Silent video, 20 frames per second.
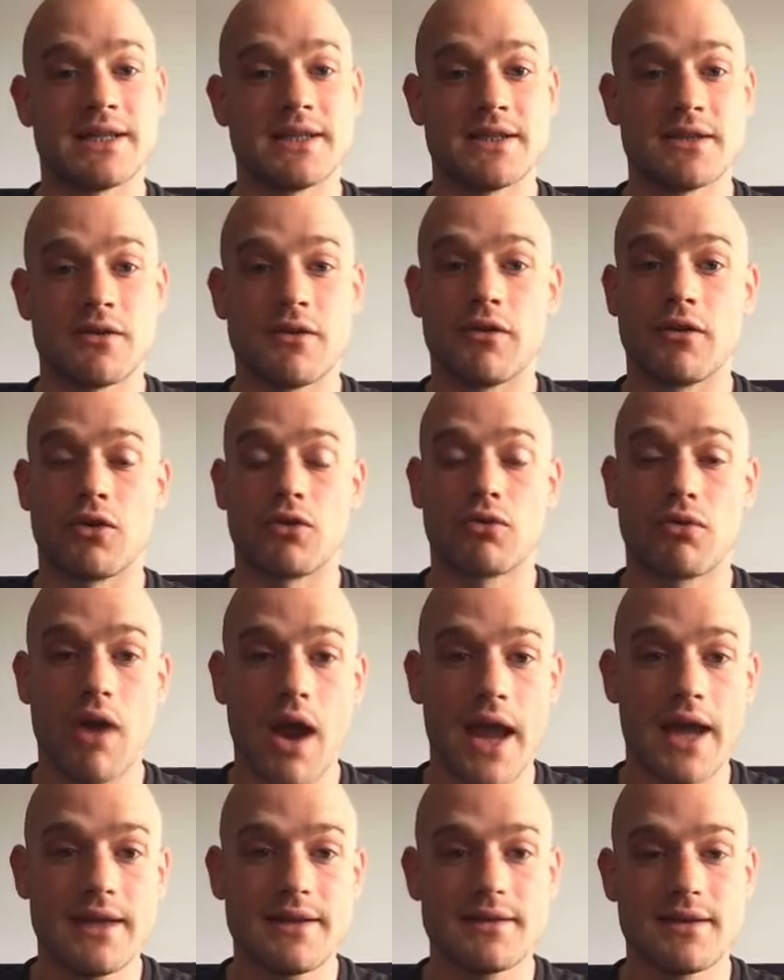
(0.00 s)
is a
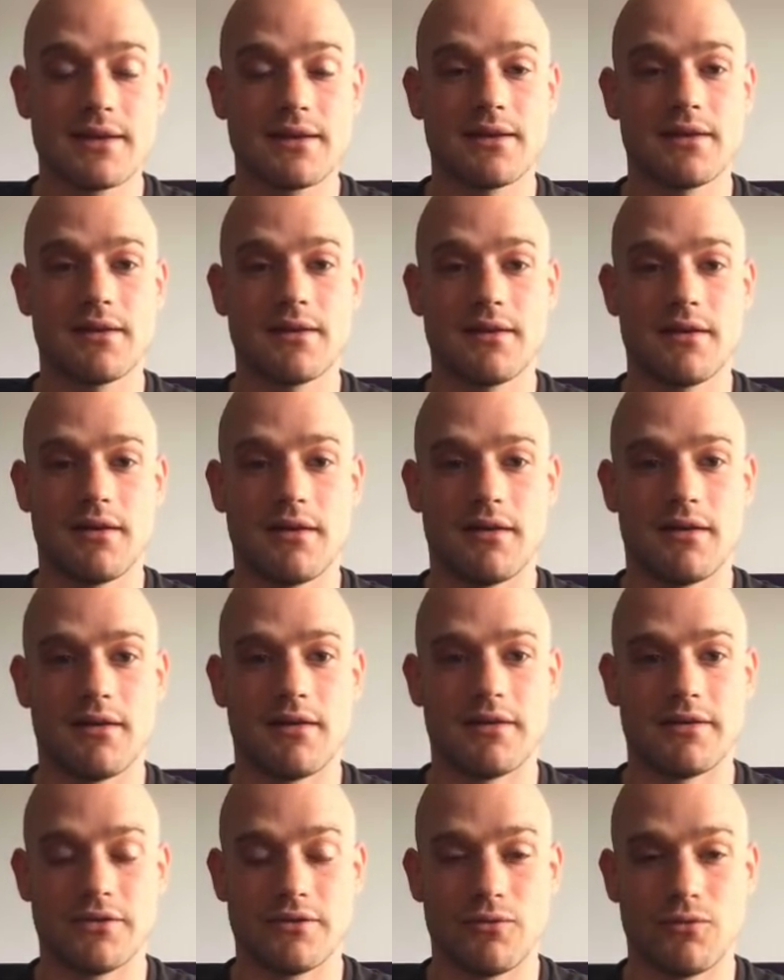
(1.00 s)
great,
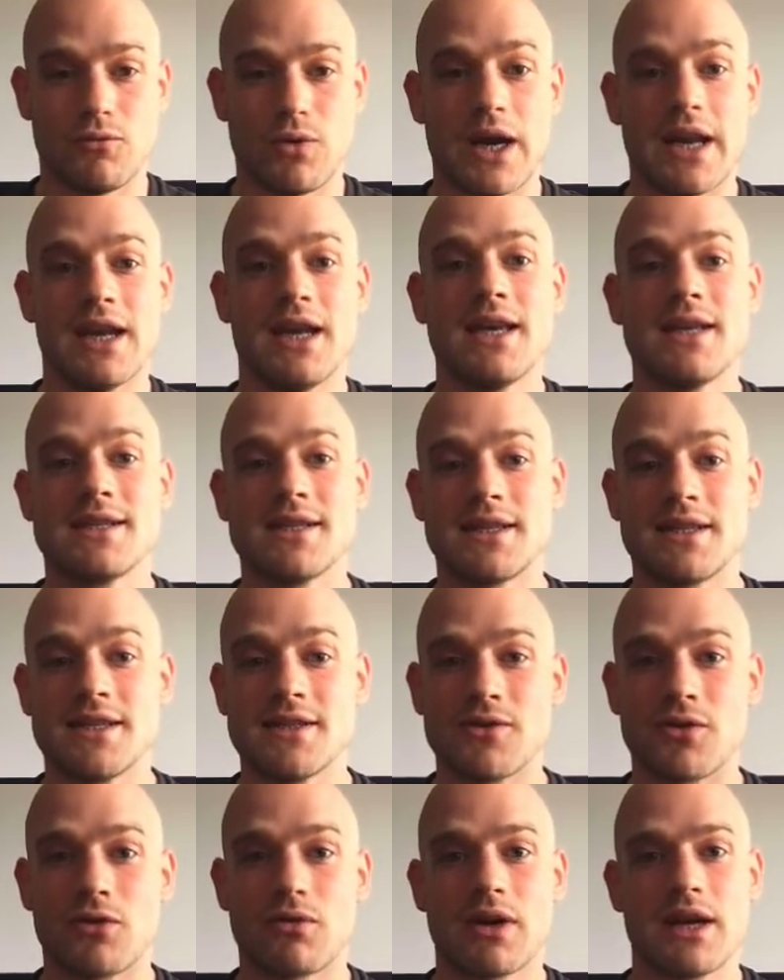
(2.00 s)
it is
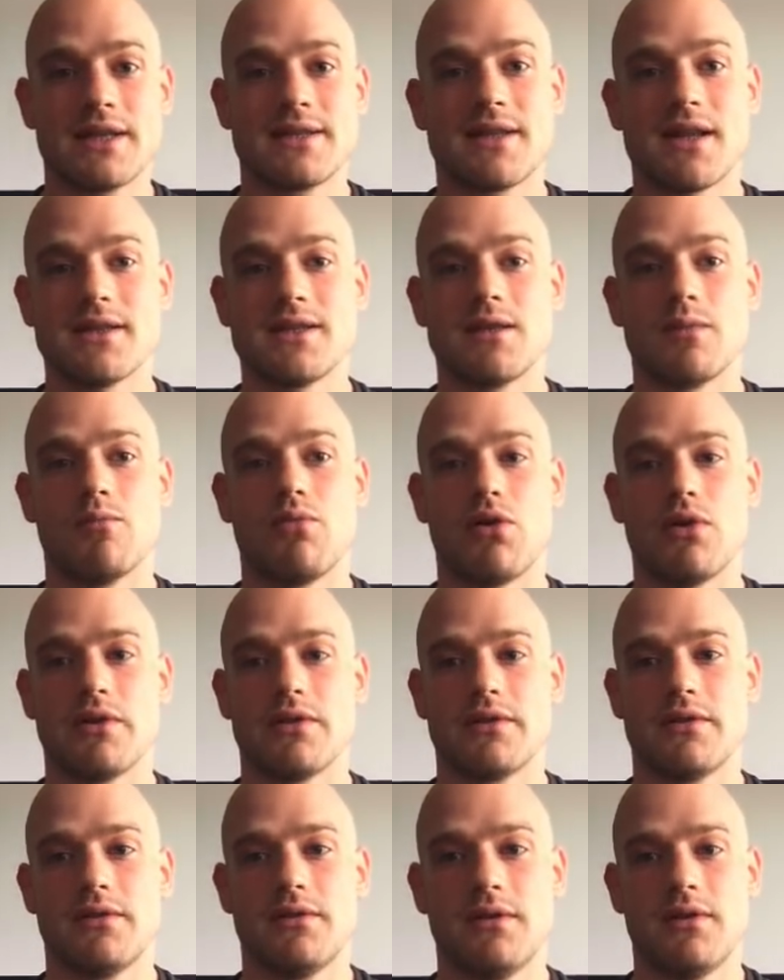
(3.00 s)
a great starting
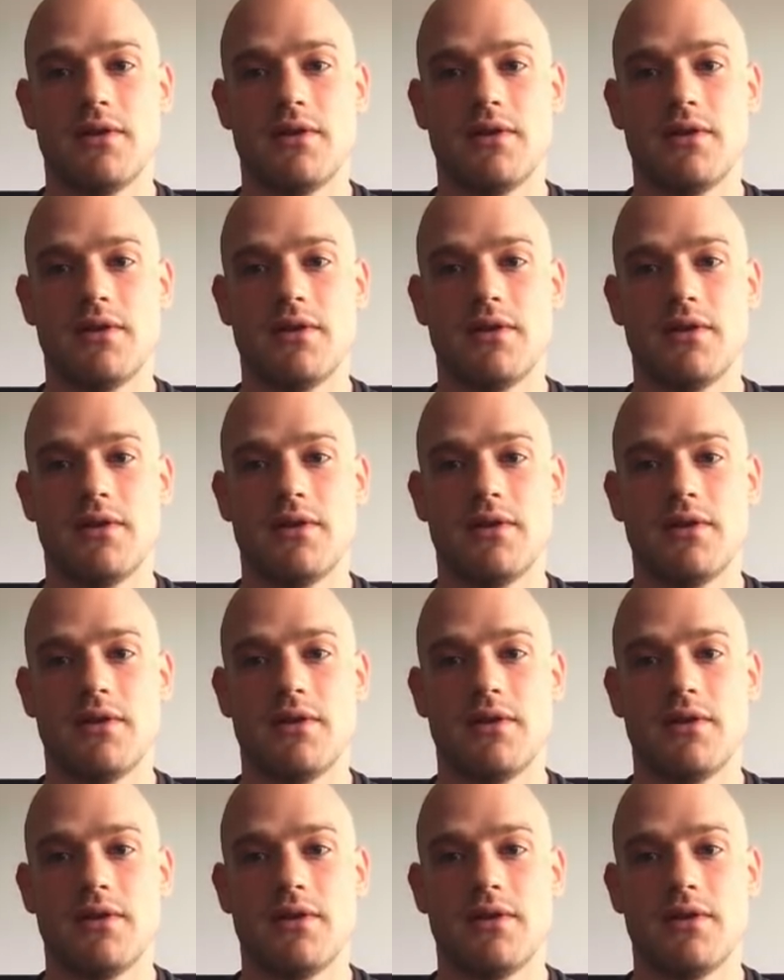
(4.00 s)
point.